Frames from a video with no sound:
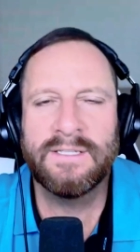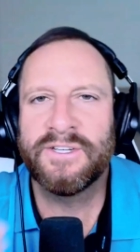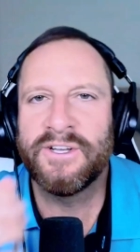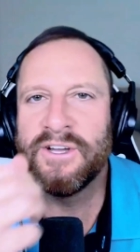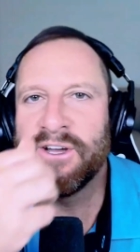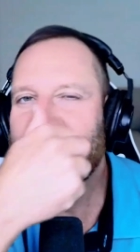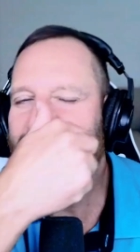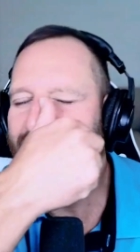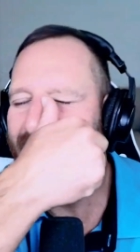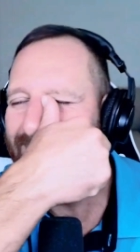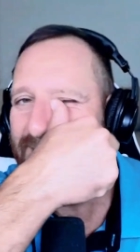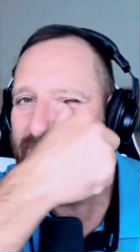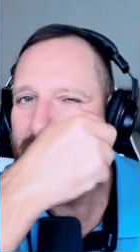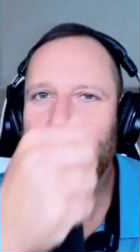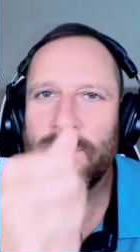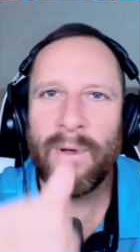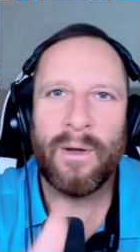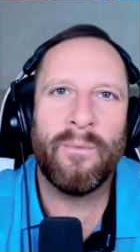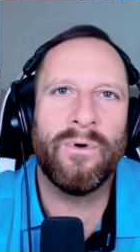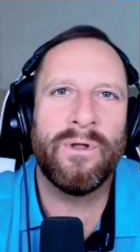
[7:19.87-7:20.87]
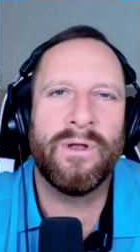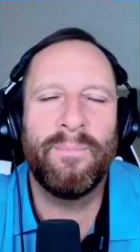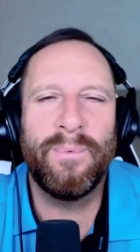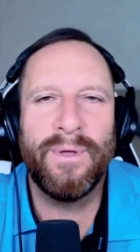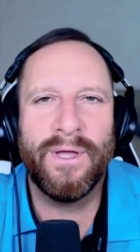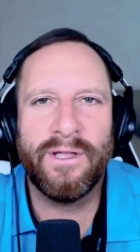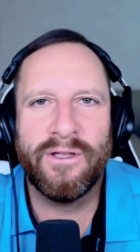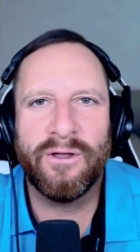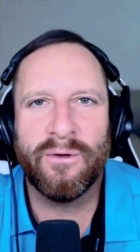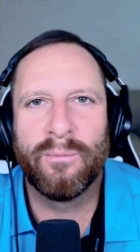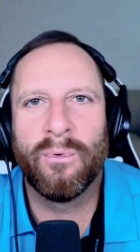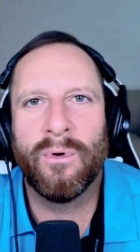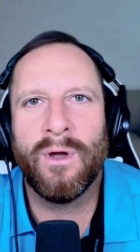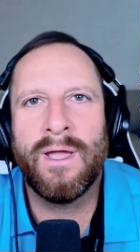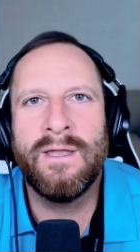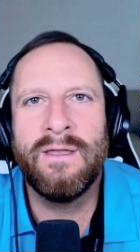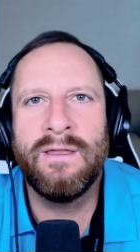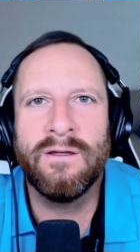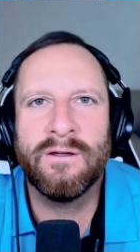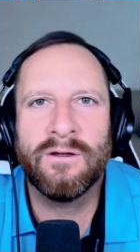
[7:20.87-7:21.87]
good. Next up, I want to pick your
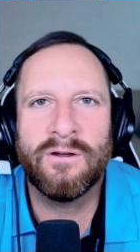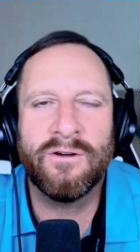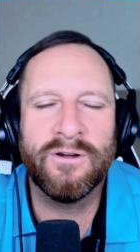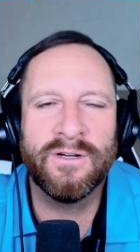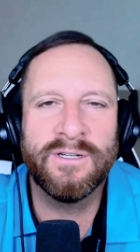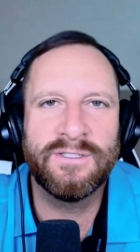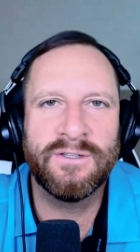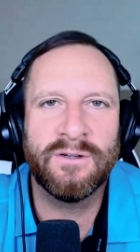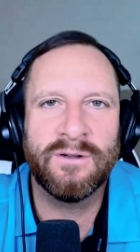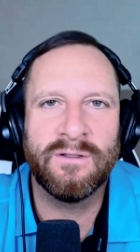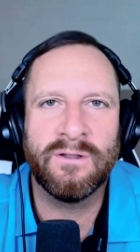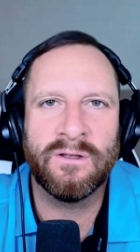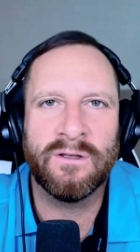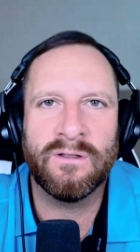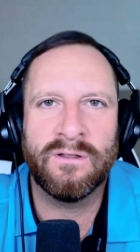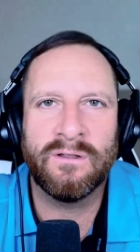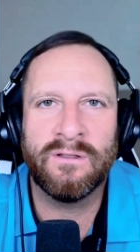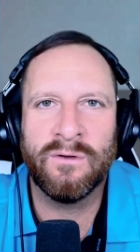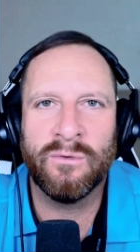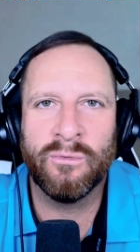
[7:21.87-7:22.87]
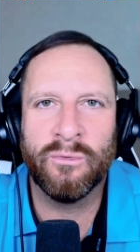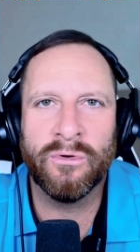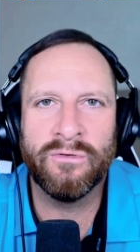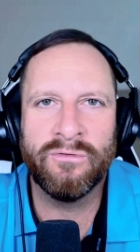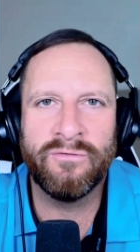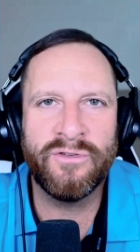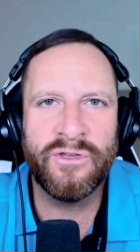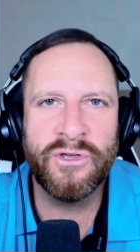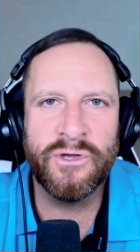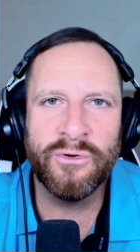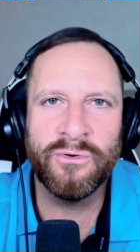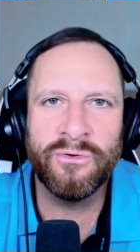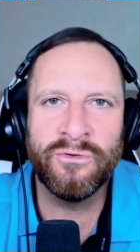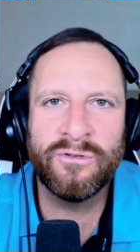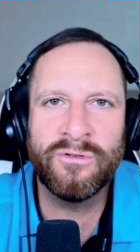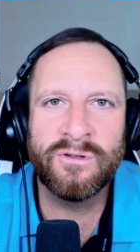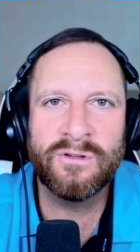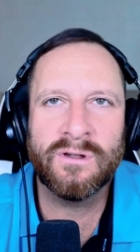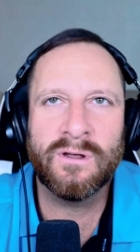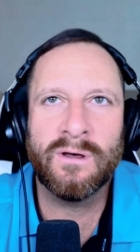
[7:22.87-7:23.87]
brain here, Chris, on the the
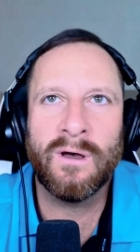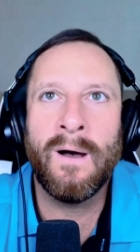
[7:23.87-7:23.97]
reviews.